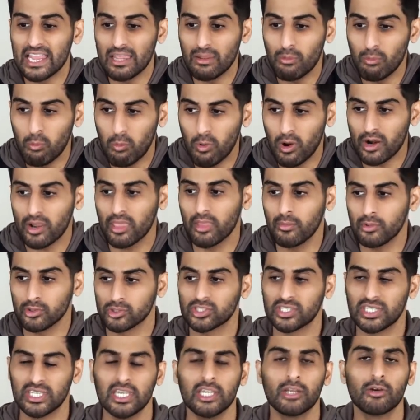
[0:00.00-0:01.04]
one of the
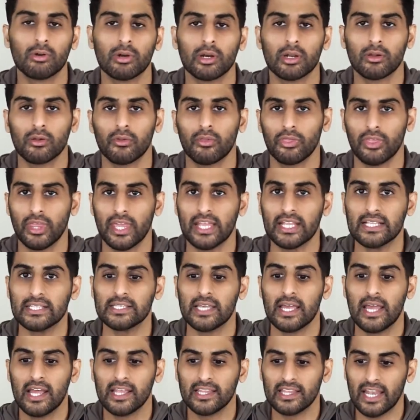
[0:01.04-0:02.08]
most key critical things
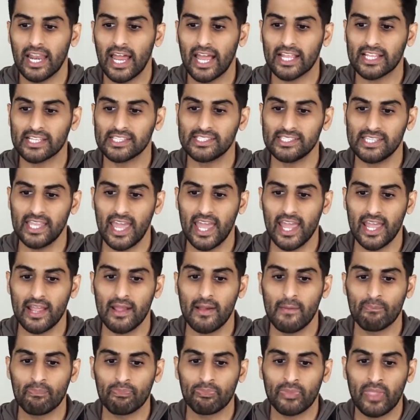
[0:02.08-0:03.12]
that I can
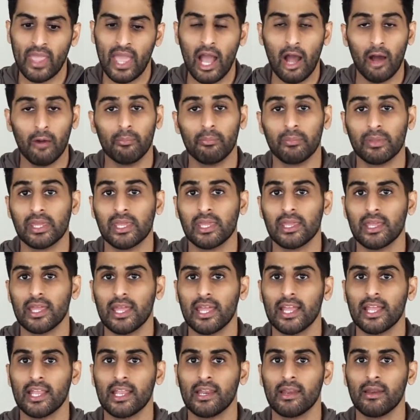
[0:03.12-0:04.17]
say helped me
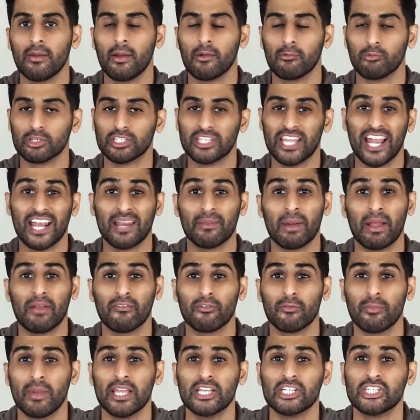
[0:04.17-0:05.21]
in retaining my
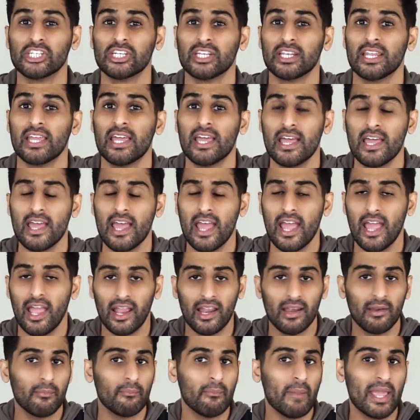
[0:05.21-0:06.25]
information
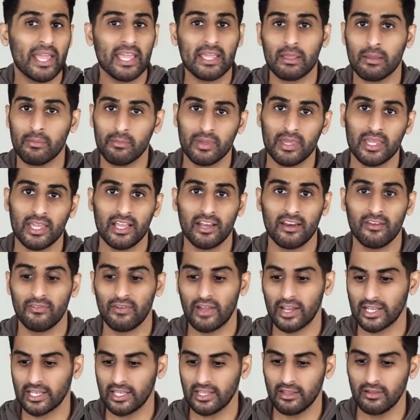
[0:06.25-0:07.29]
and making me an
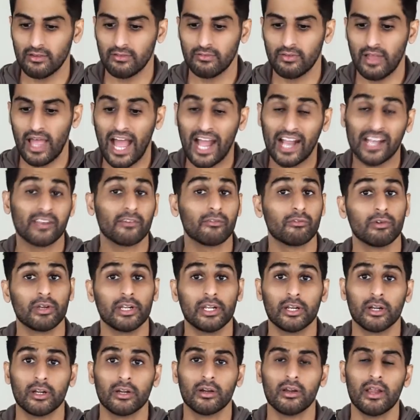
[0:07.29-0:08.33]
effective active
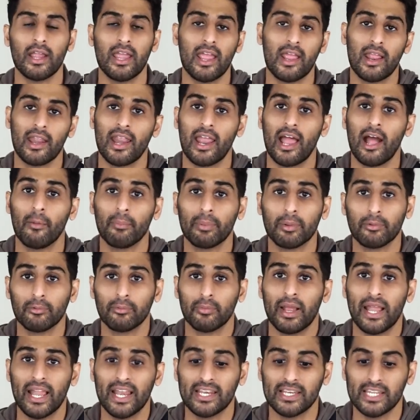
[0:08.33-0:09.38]
reader and helping with
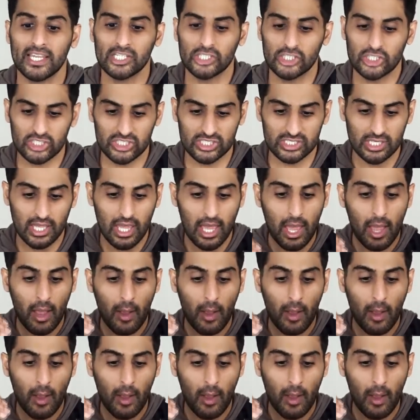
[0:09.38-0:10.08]
my annotations is